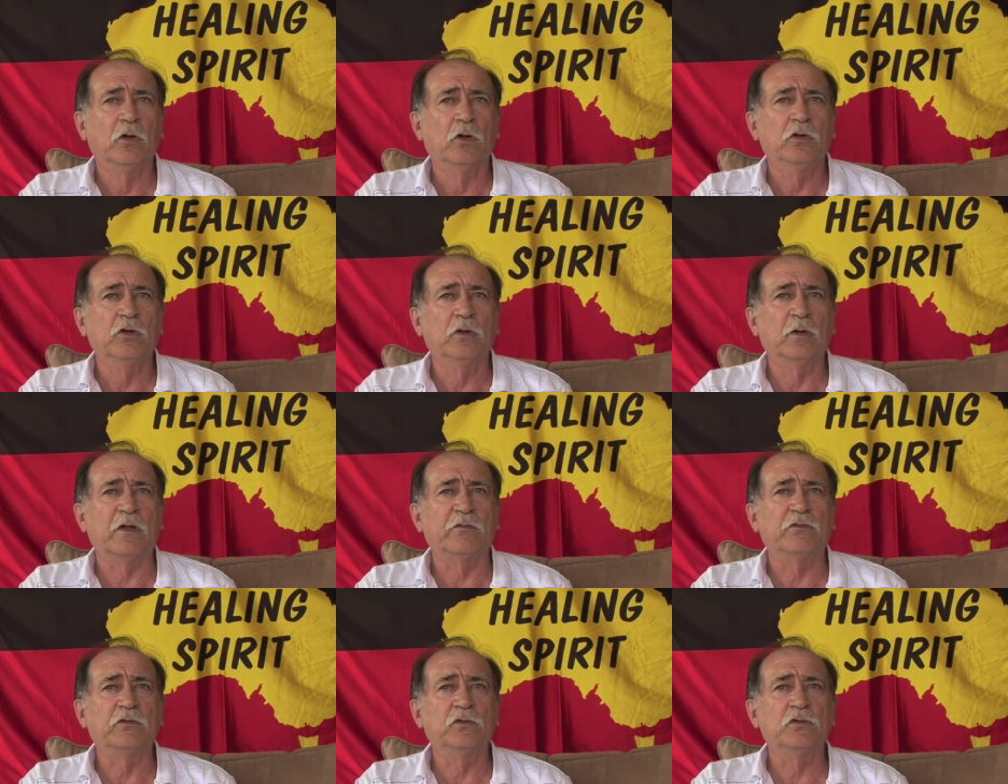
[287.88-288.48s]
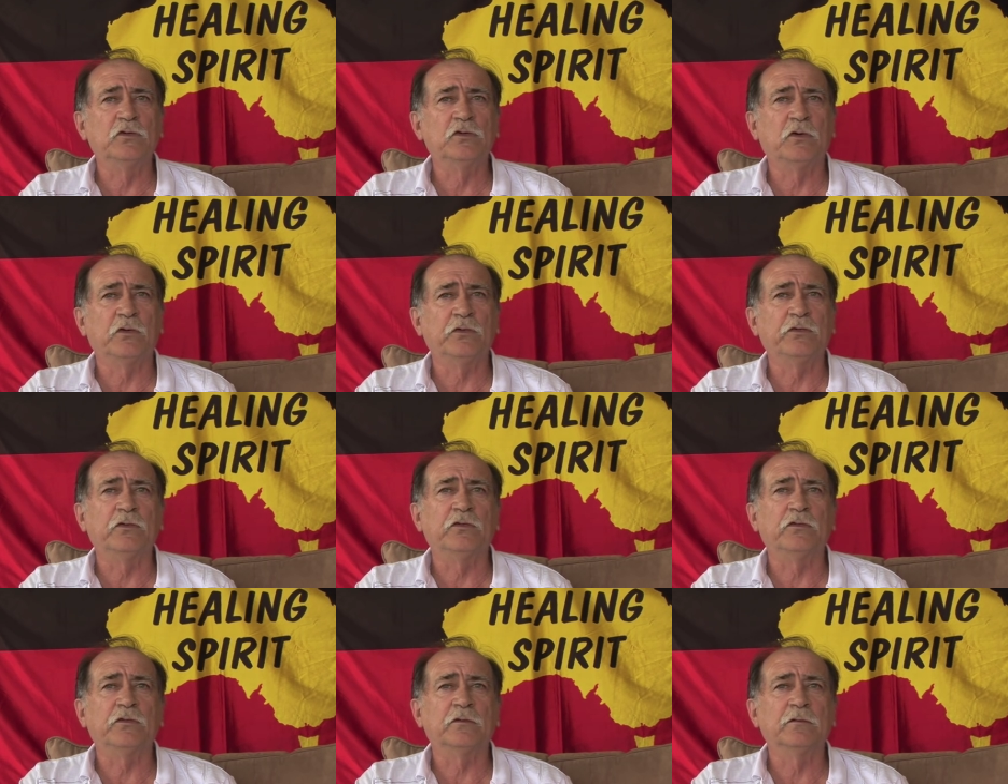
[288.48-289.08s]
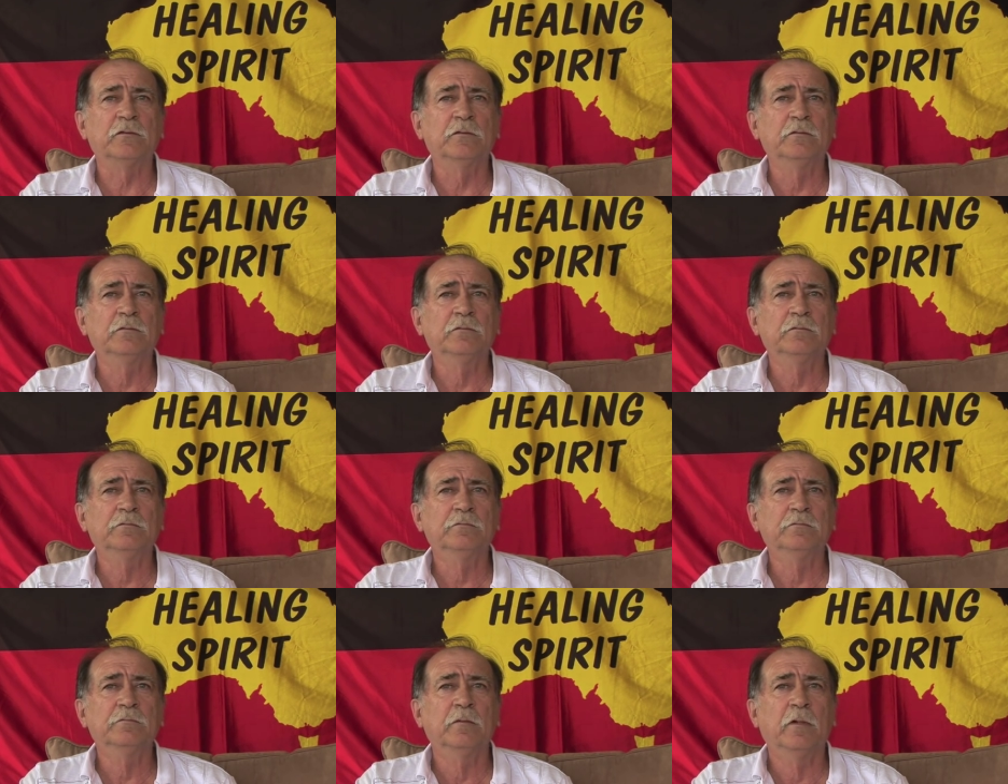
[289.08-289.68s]
You'll have two choices
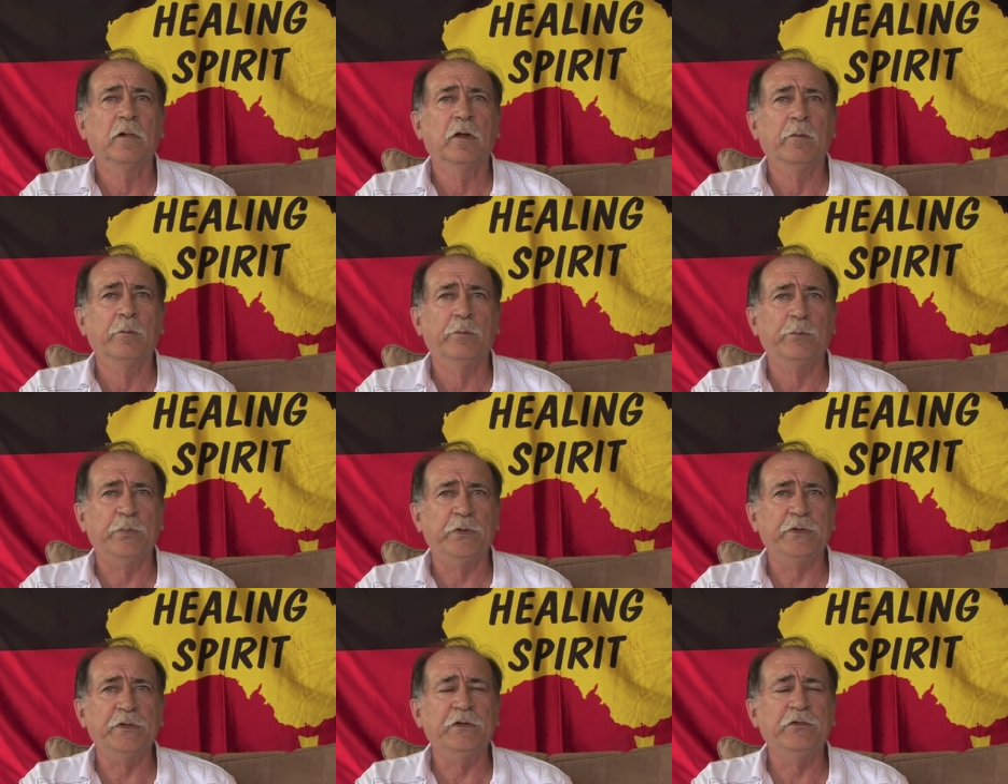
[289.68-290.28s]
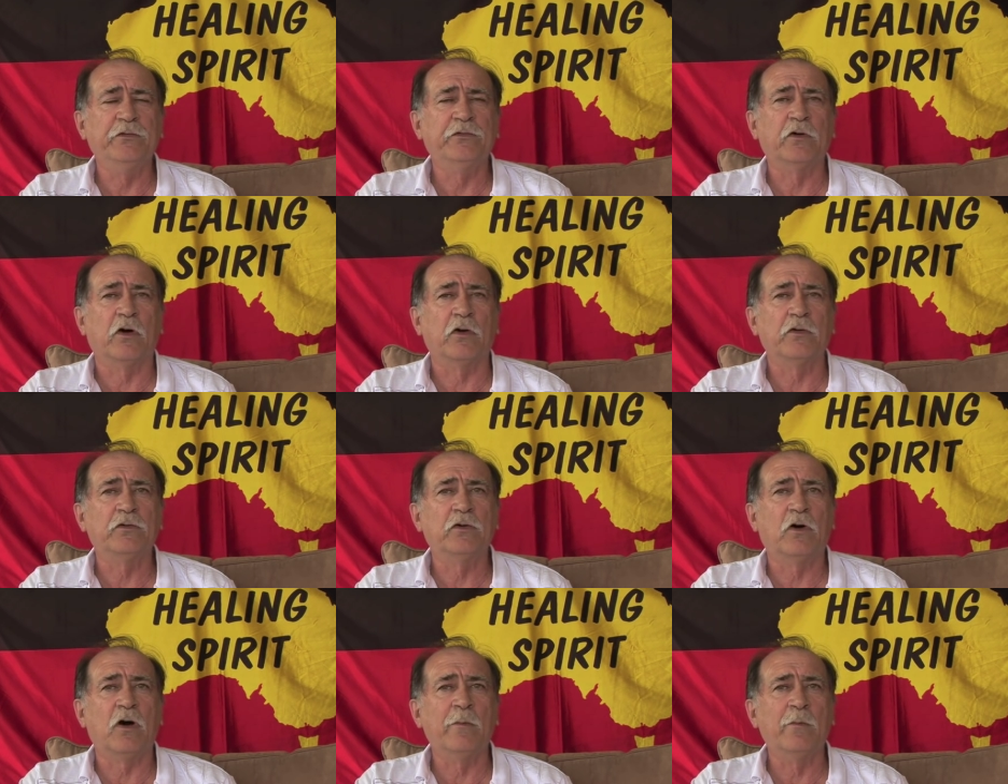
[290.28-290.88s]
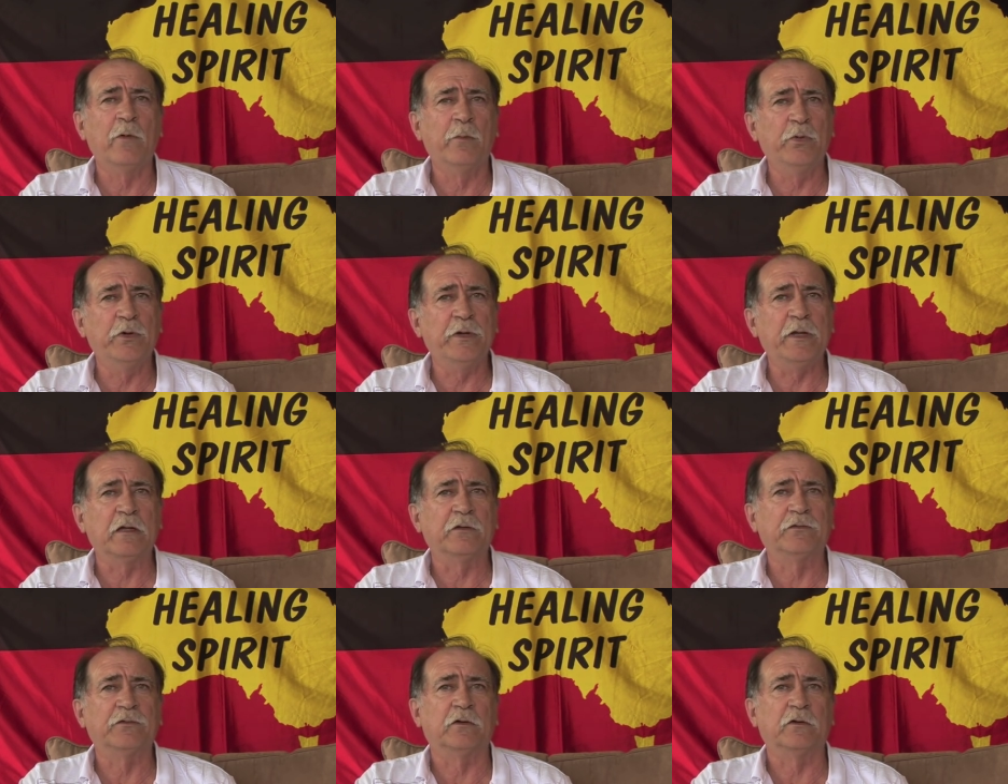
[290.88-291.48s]
being inside time or
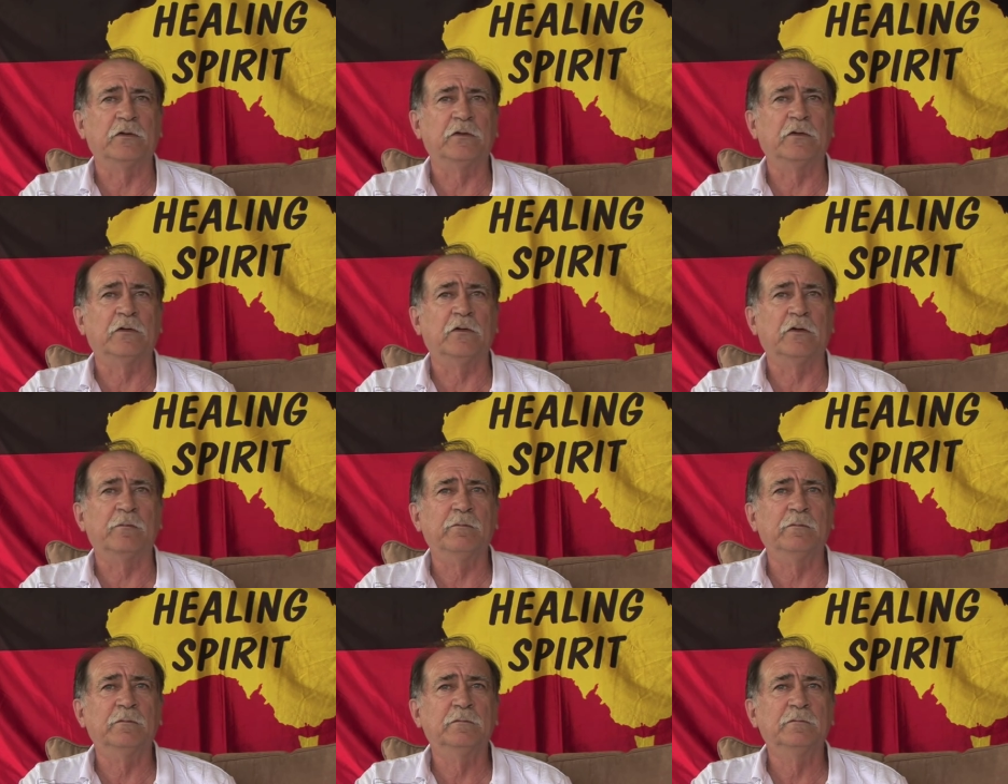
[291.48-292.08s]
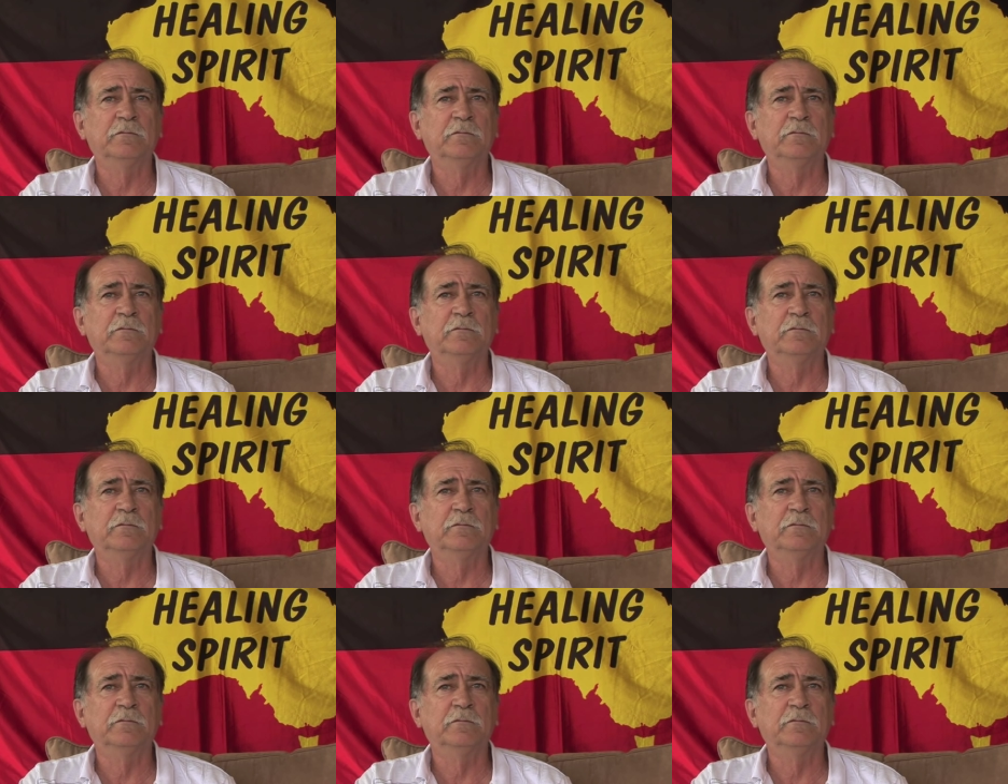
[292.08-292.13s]
being outside time.